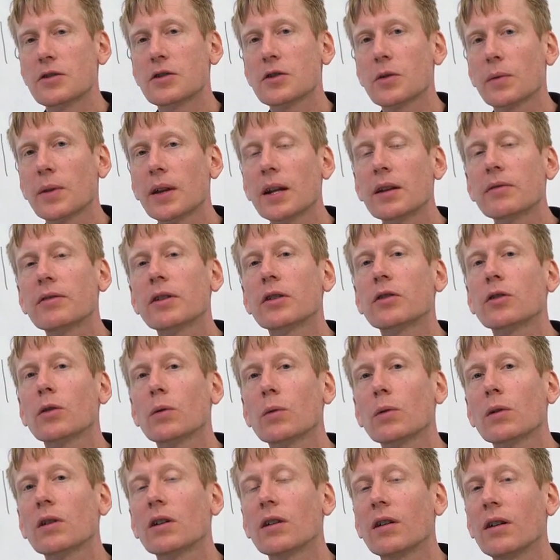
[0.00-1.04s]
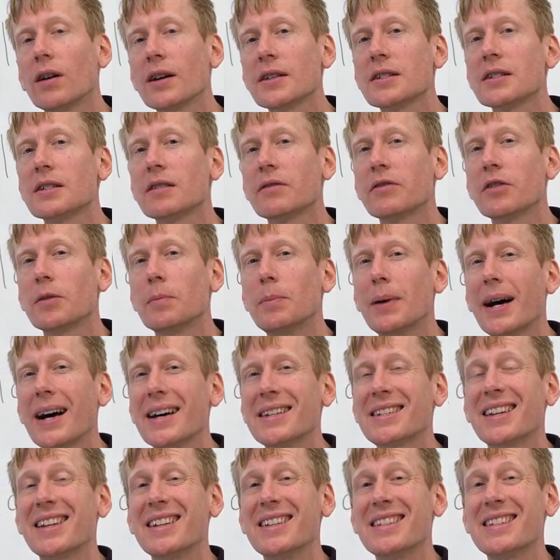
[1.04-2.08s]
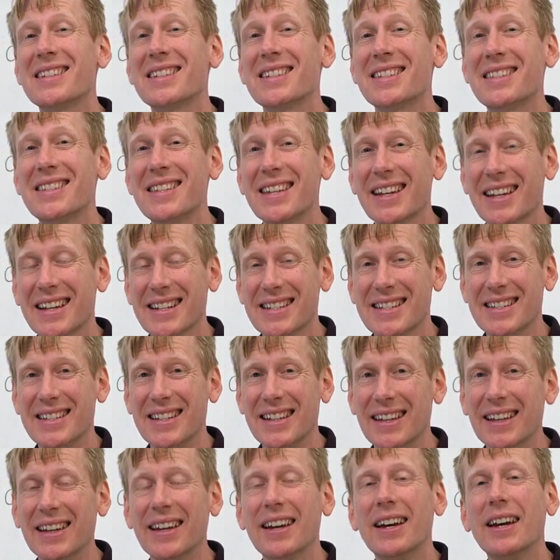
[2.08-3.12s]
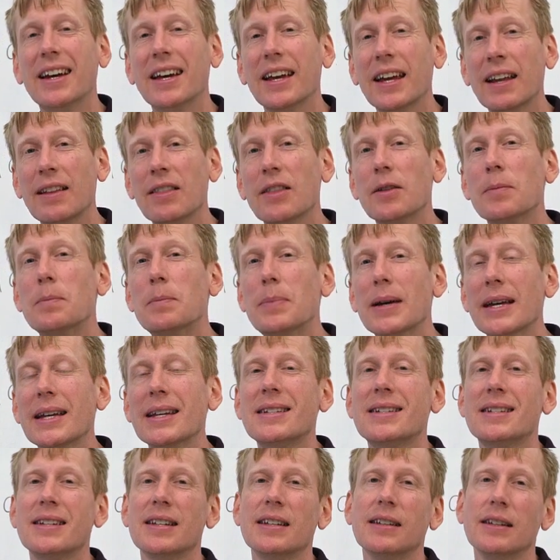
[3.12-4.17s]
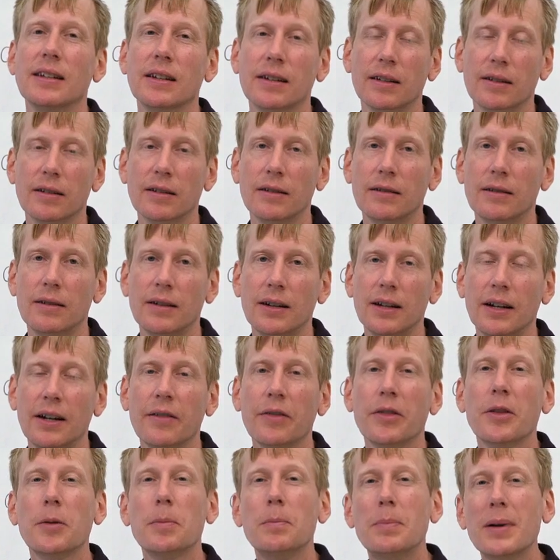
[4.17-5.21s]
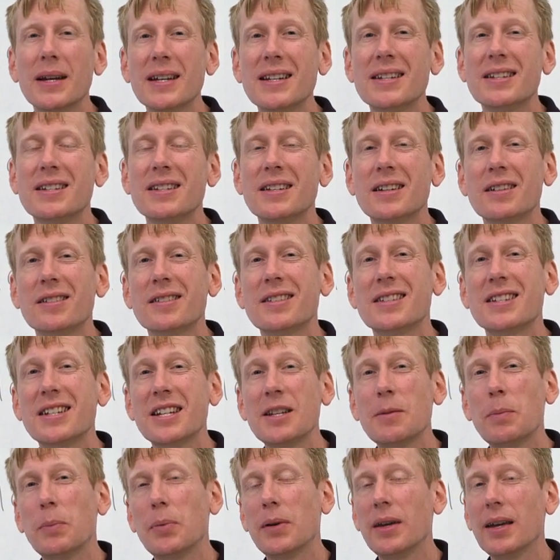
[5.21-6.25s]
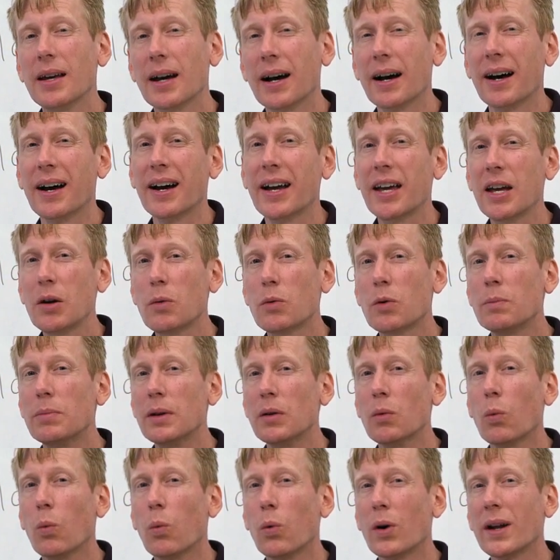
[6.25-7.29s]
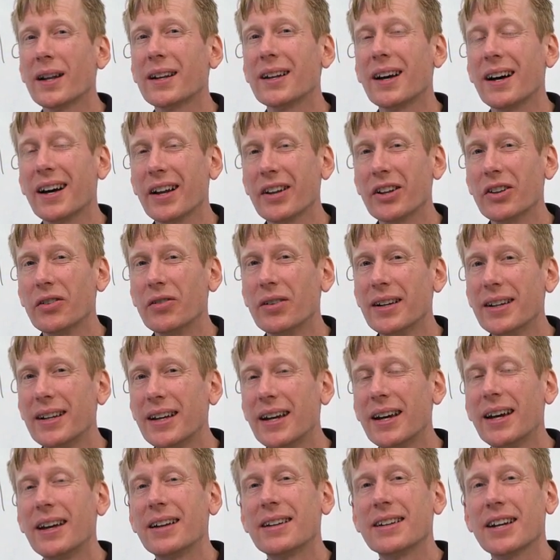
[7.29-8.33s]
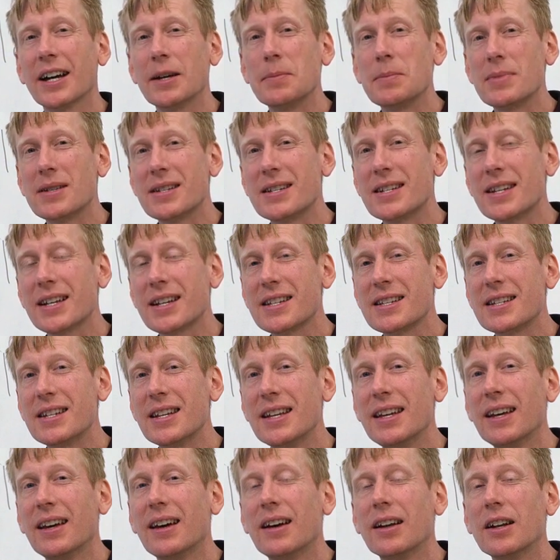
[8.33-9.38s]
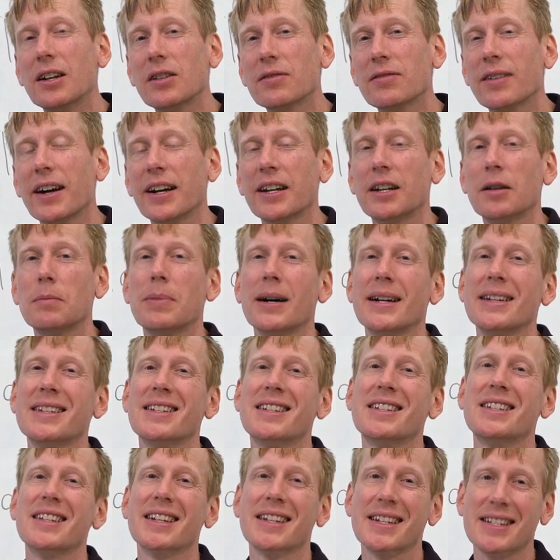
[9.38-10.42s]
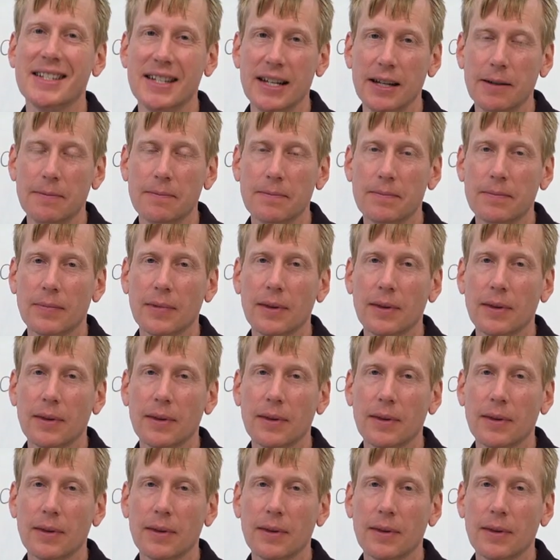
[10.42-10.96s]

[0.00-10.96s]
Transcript: So then if the total cost of the basket is 60 in the base year, the base year CPI would be 100 times 60 divided by 60.